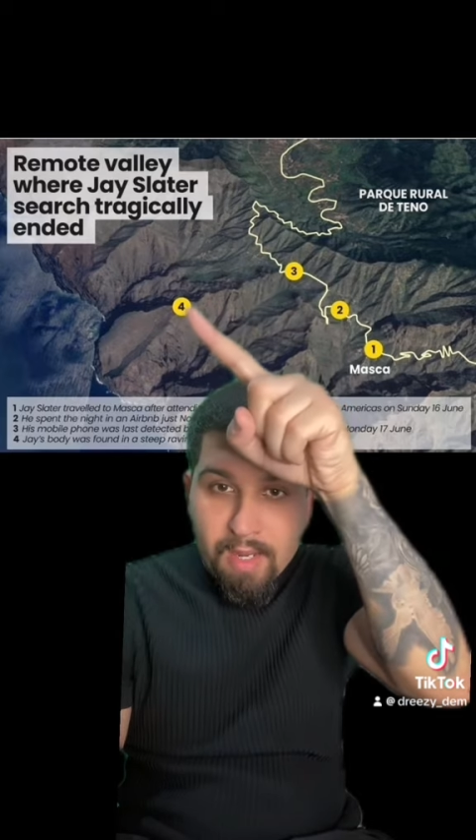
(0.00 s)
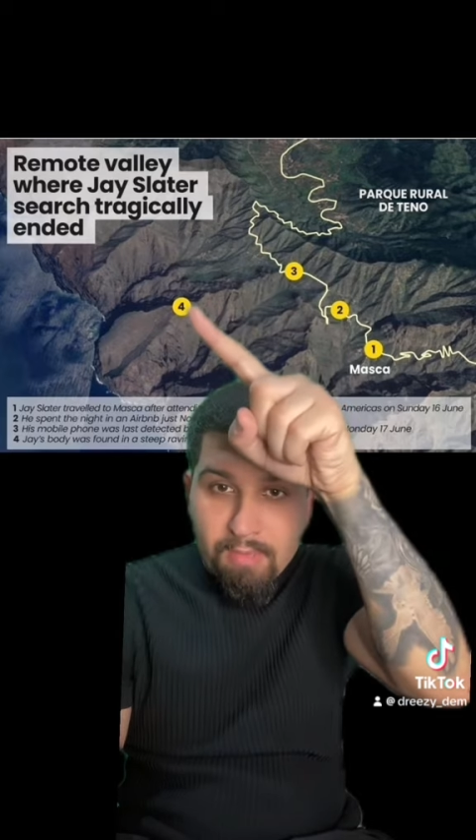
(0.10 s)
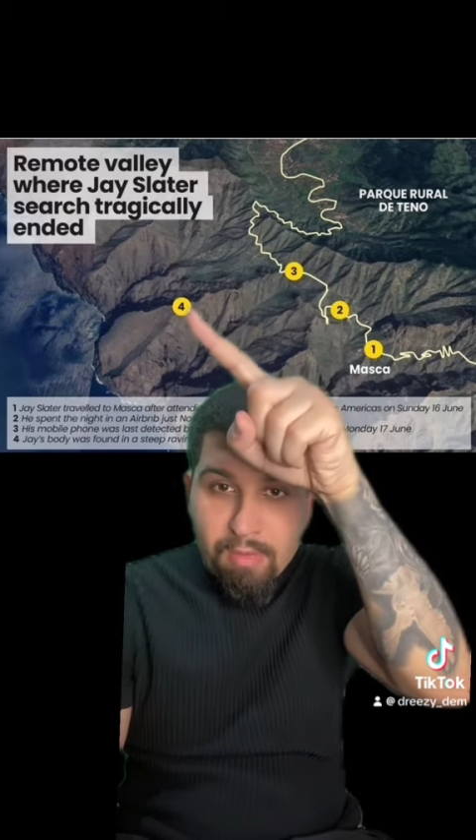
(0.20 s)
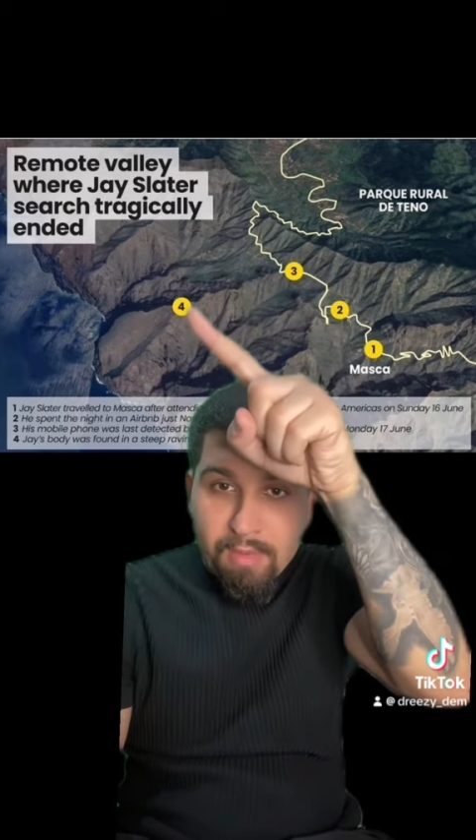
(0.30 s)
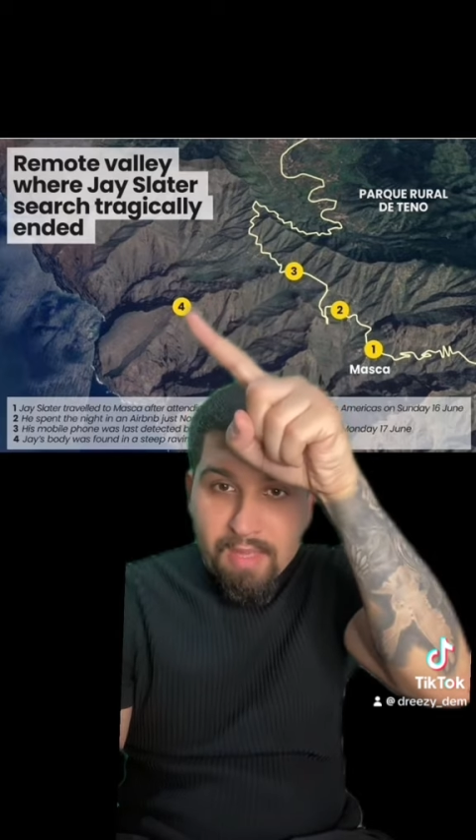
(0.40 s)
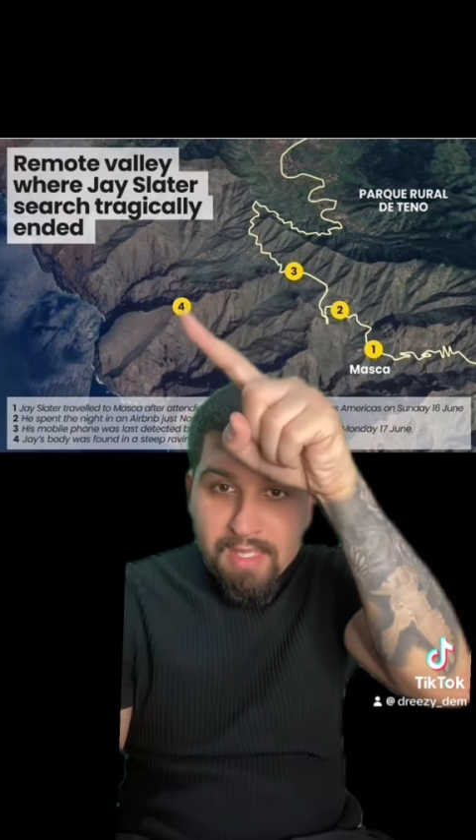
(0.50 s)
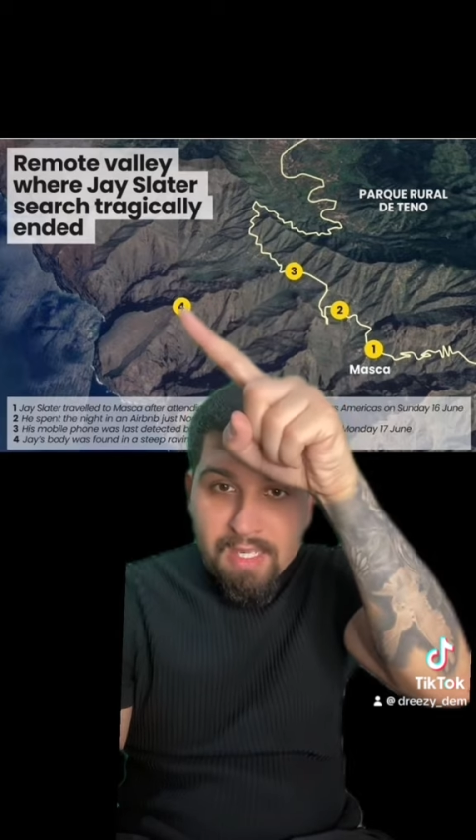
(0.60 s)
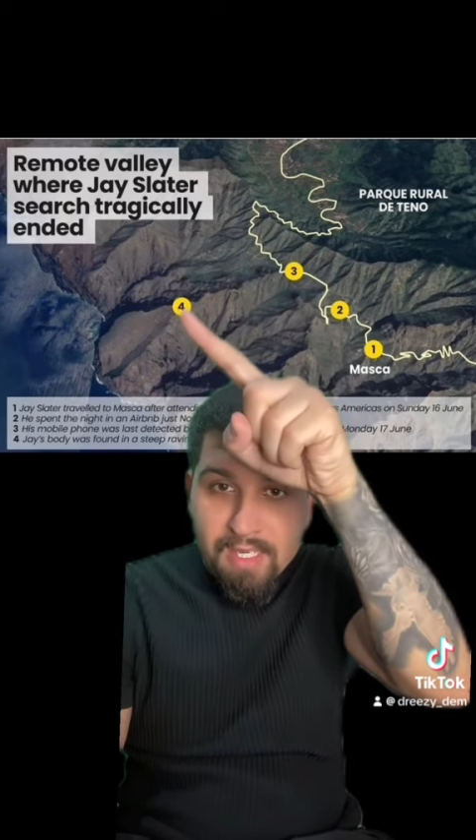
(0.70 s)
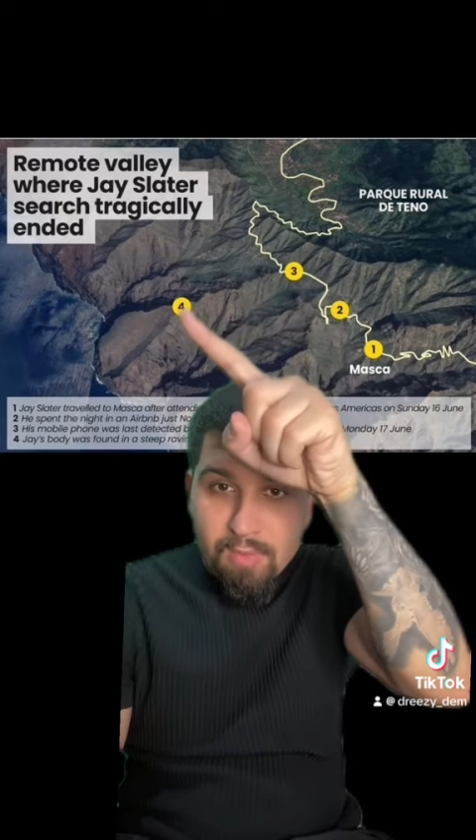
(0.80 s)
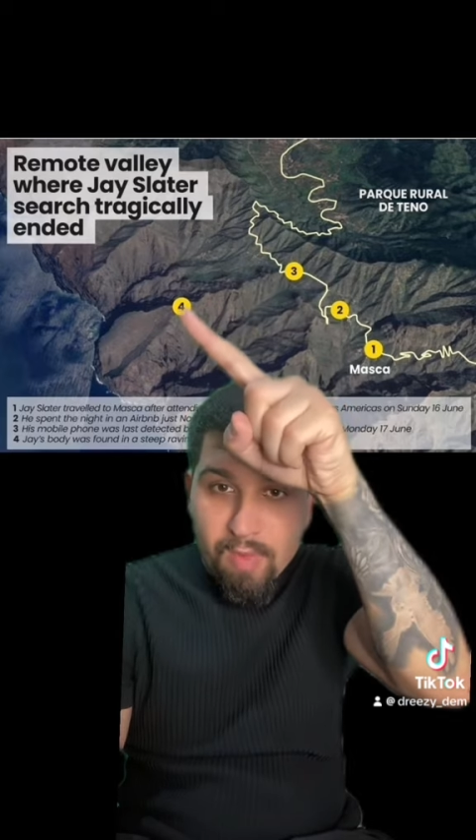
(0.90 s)
probably this
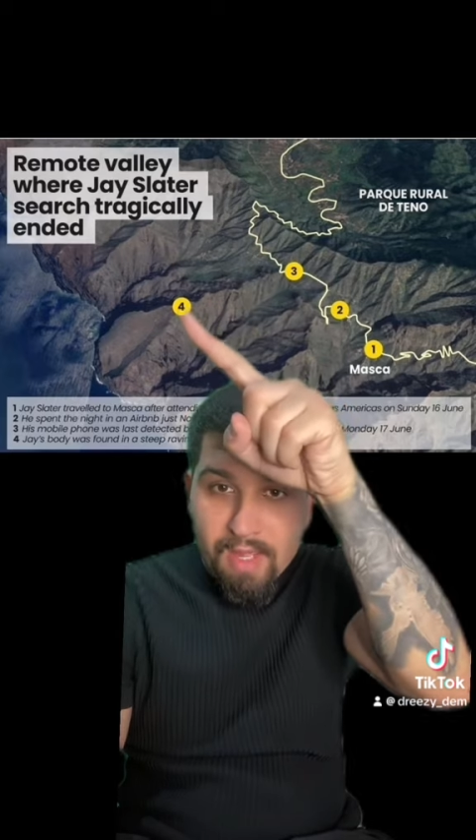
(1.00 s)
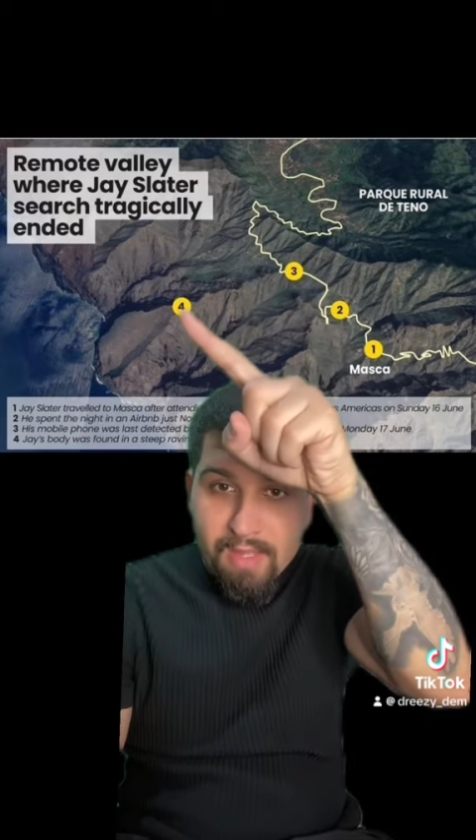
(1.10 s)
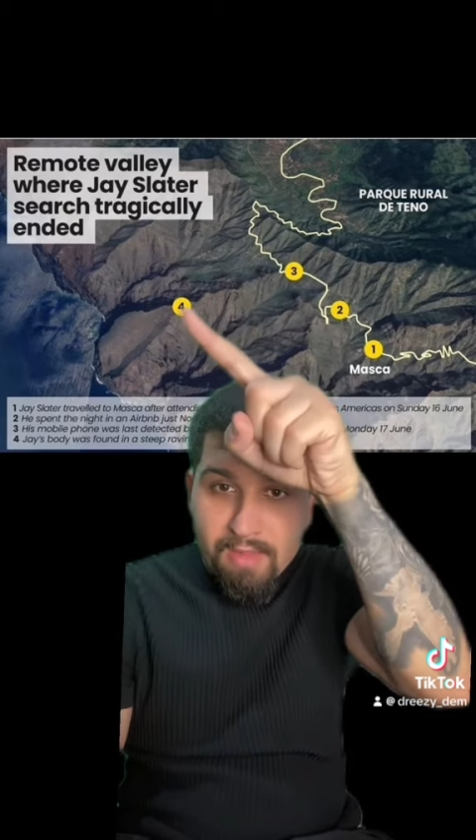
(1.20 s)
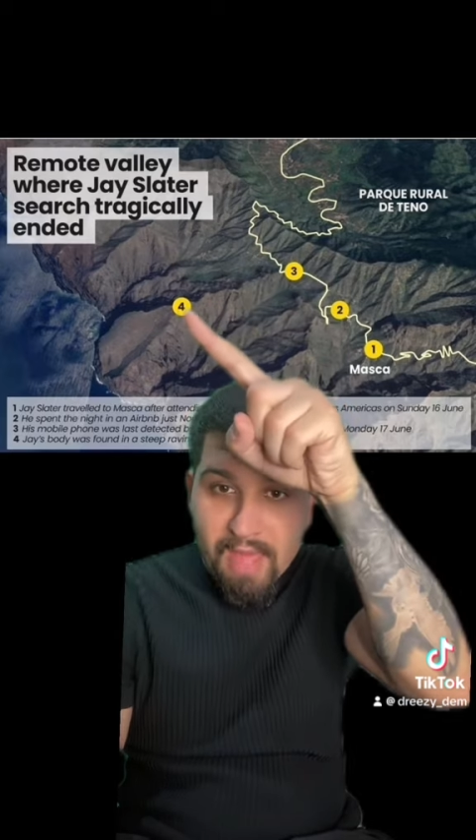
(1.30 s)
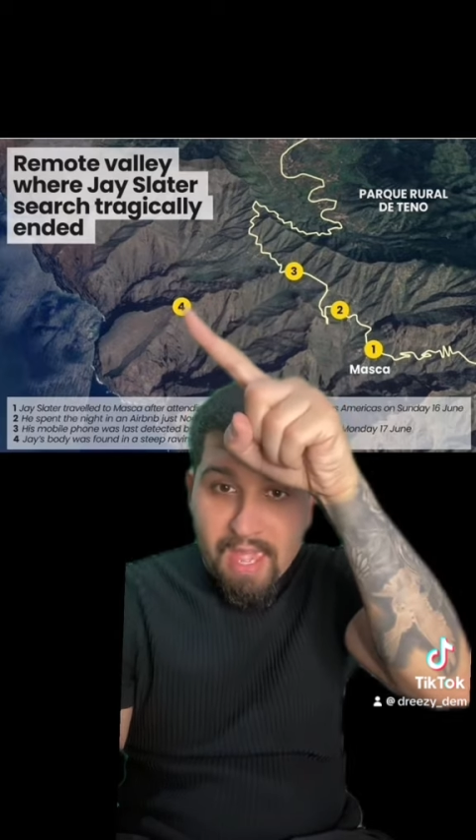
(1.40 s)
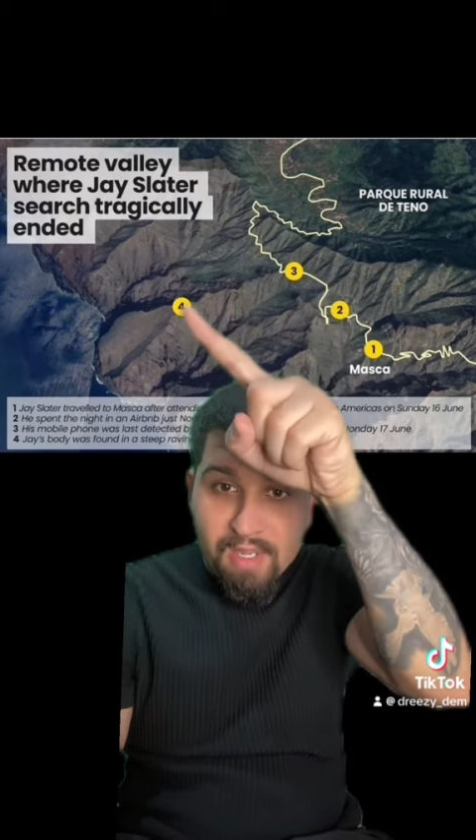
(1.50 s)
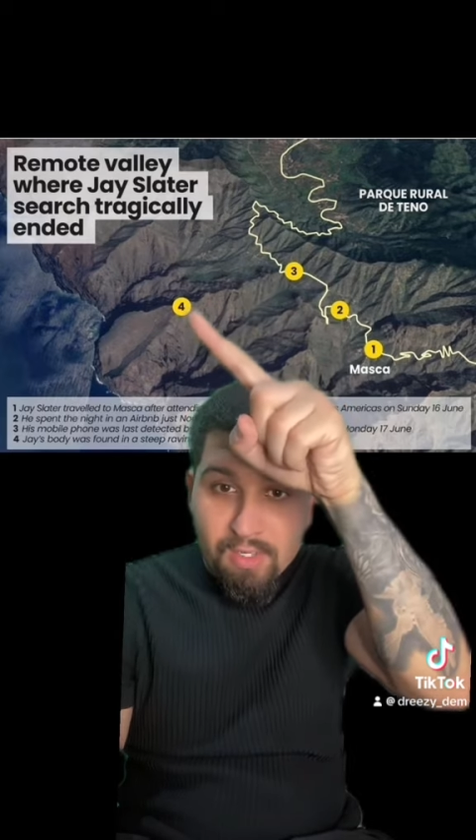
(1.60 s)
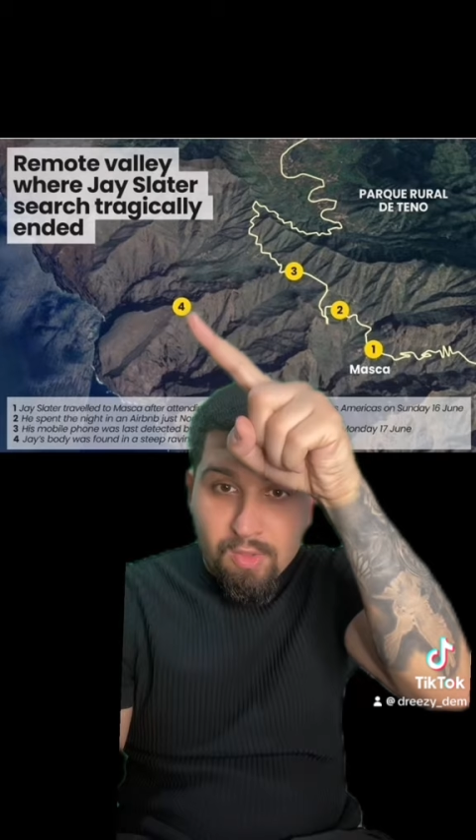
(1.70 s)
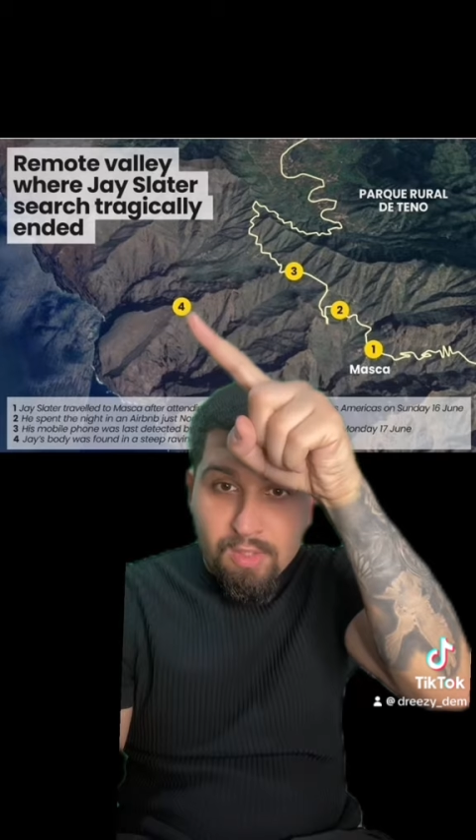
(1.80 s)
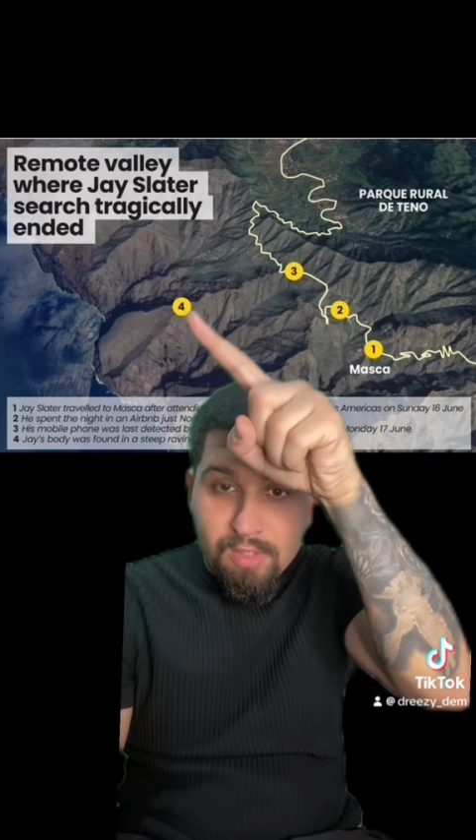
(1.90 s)
end where the end
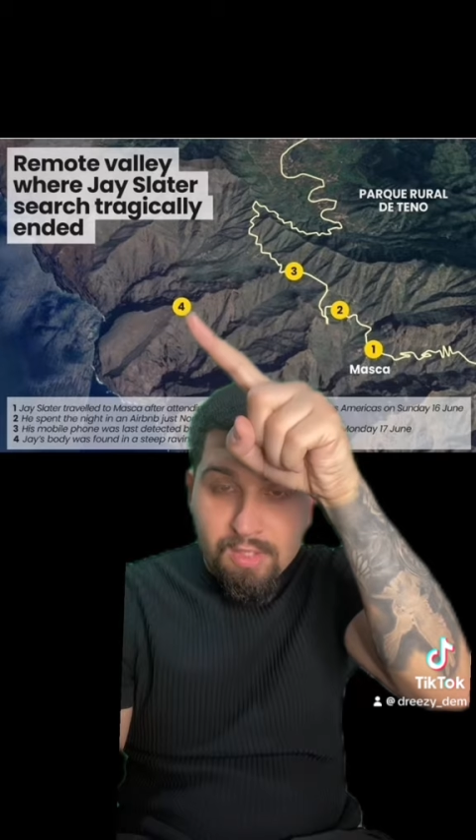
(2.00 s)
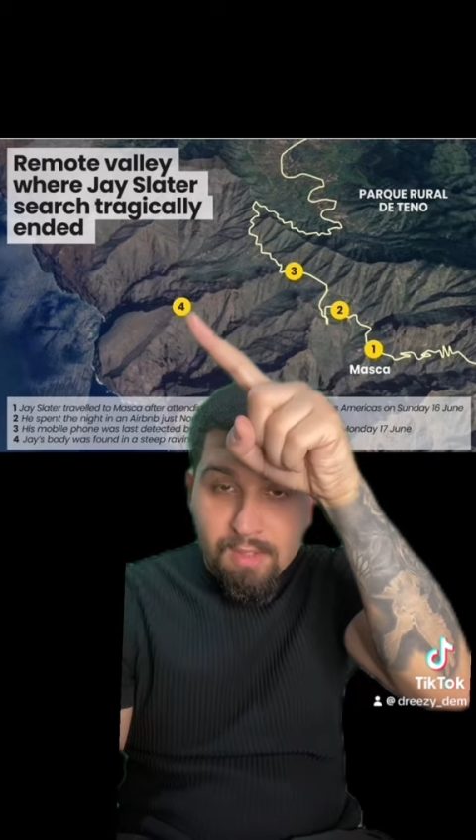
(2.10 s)
was.